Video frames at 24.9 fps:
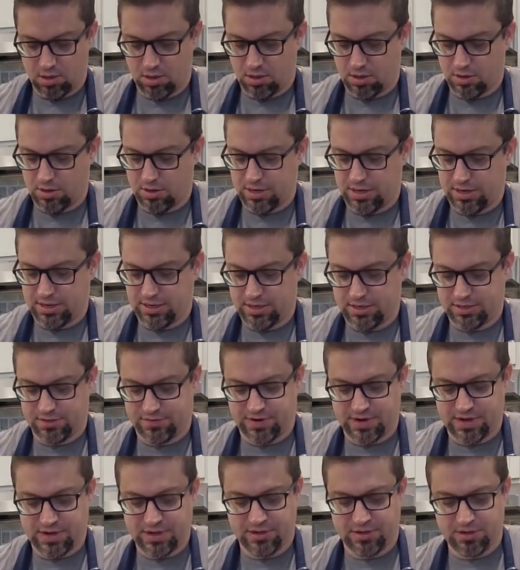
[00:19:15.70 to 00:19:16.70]
All right, it has
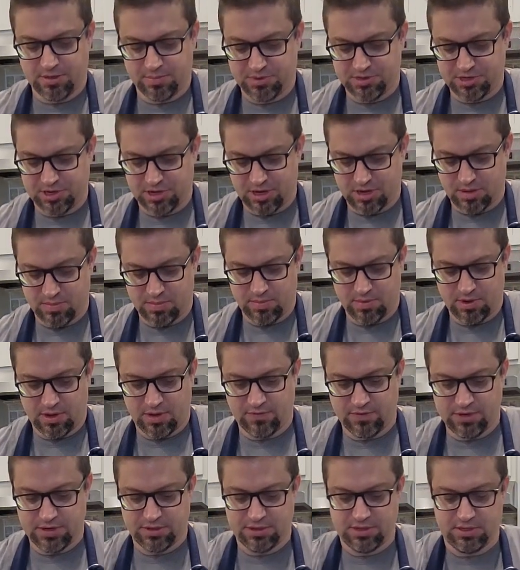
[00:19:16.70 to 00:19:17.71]
finally come time.
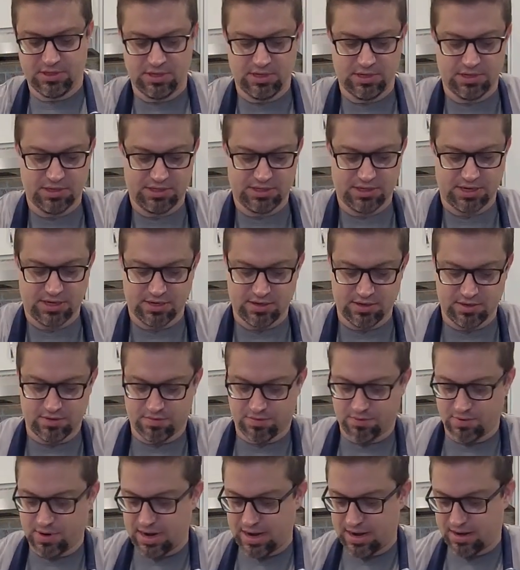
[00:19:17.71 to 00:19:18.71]
I've got the second
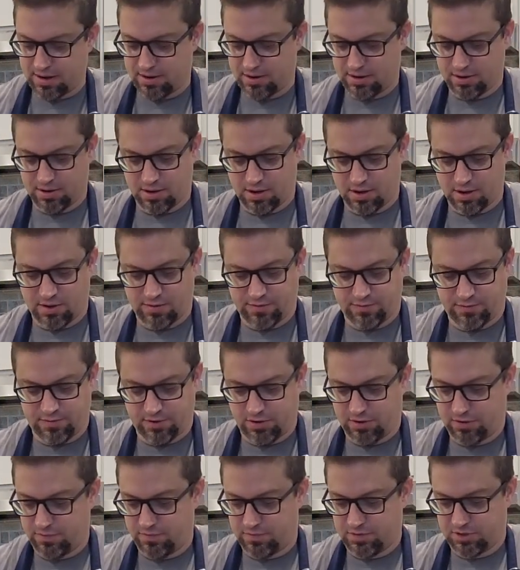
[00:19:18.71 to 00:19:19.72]
rack off
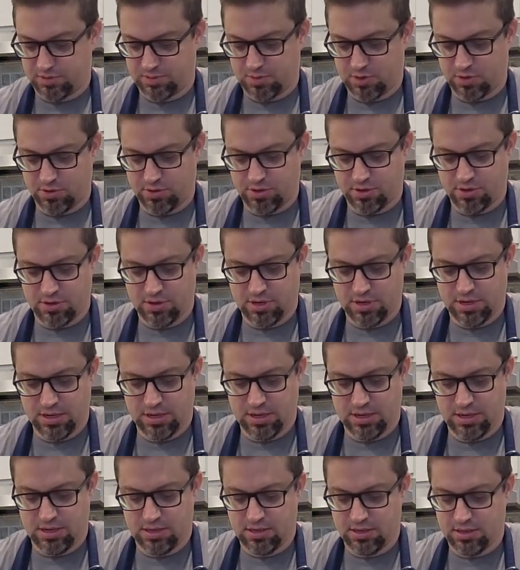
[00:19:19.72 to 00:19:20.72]
of the smoker.
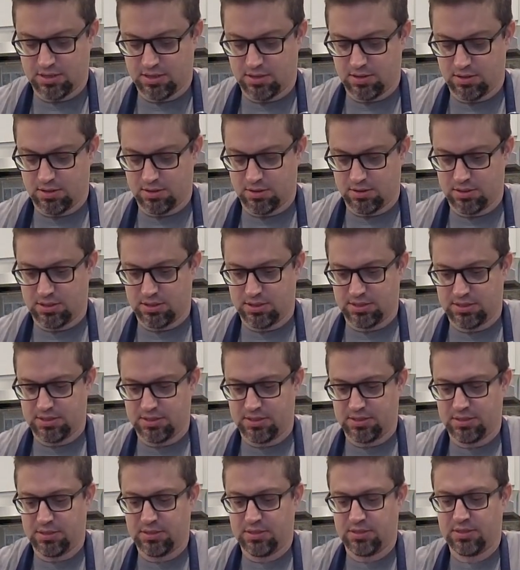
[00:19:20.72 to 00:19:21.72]

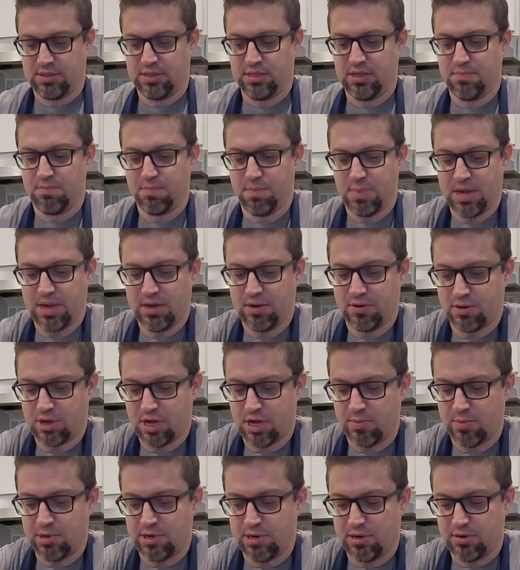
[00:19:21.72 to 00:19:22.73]
This is the mango
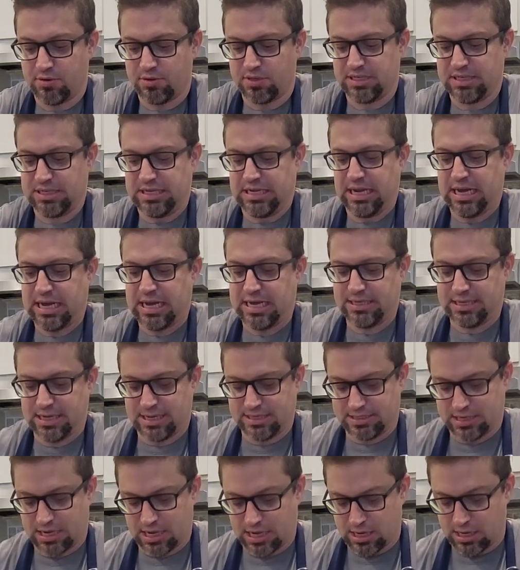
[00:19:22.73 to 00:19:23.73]
habaneros. God,
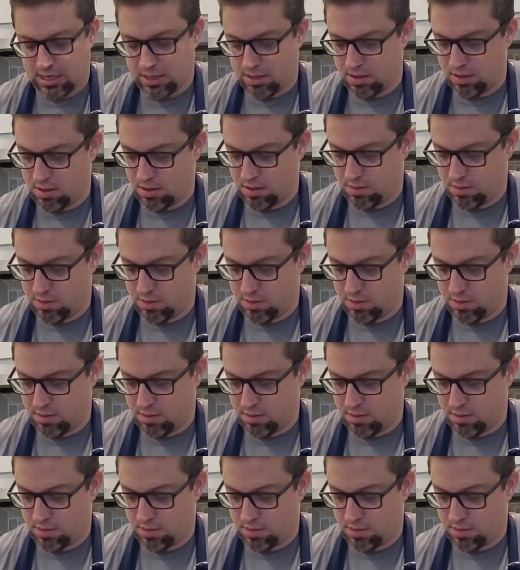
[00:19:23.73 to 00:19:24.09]
that's hot.